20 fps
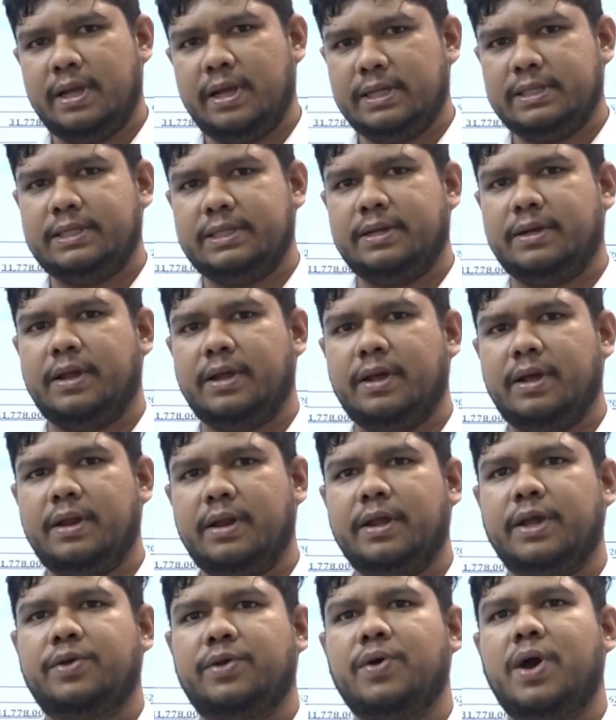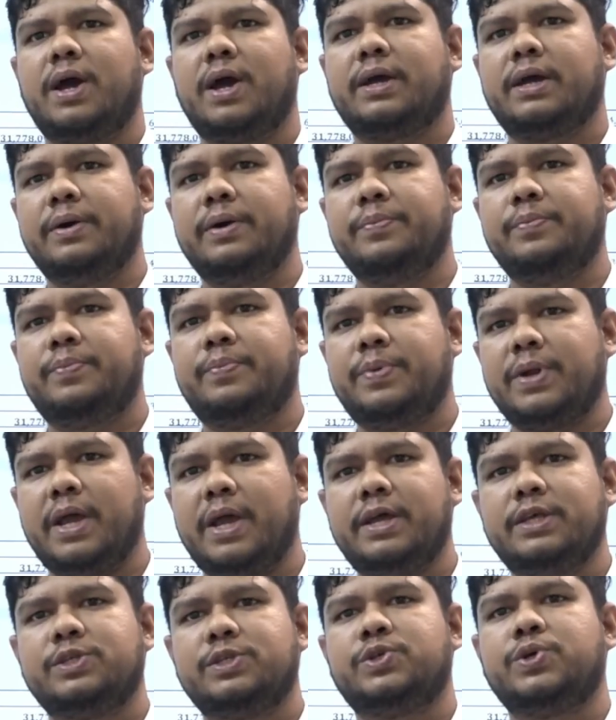It's require
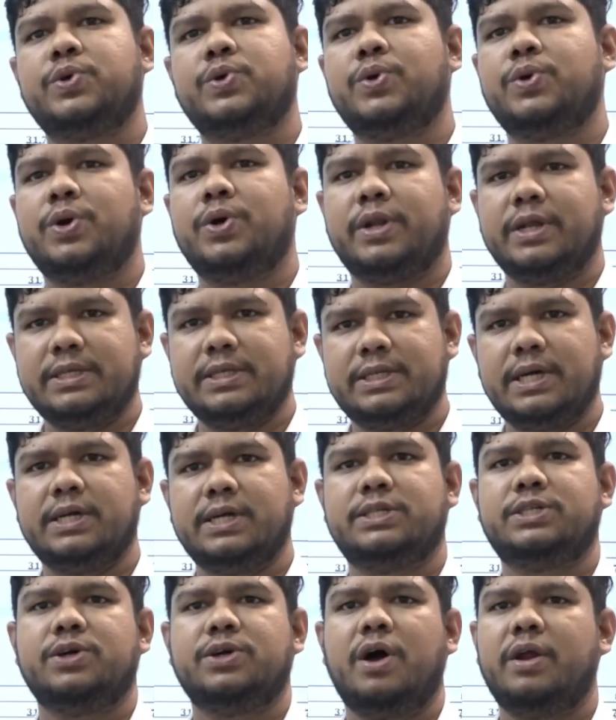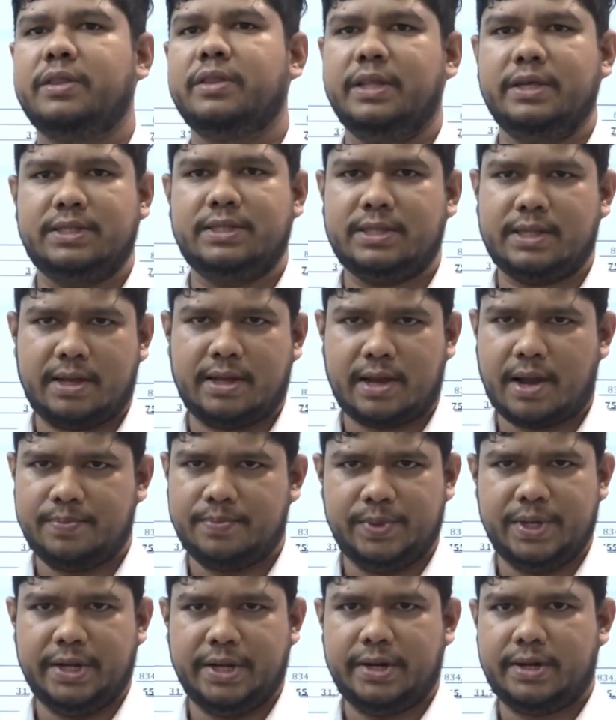comprehensive research on this
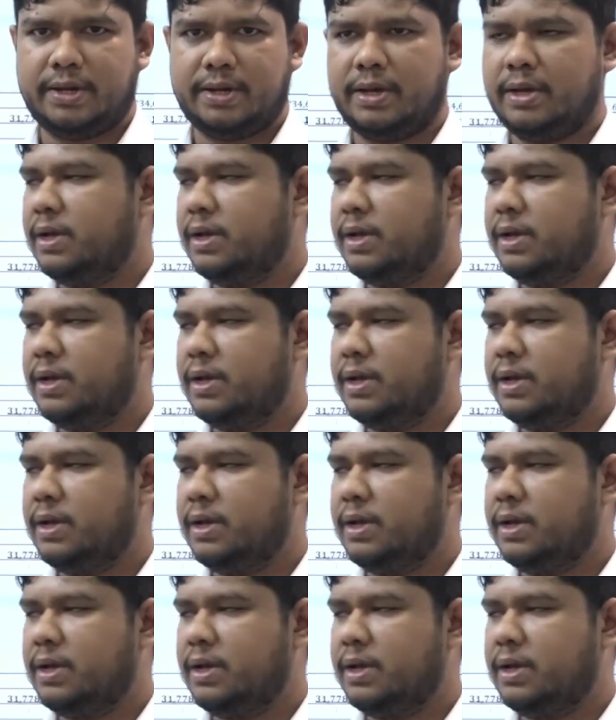subject.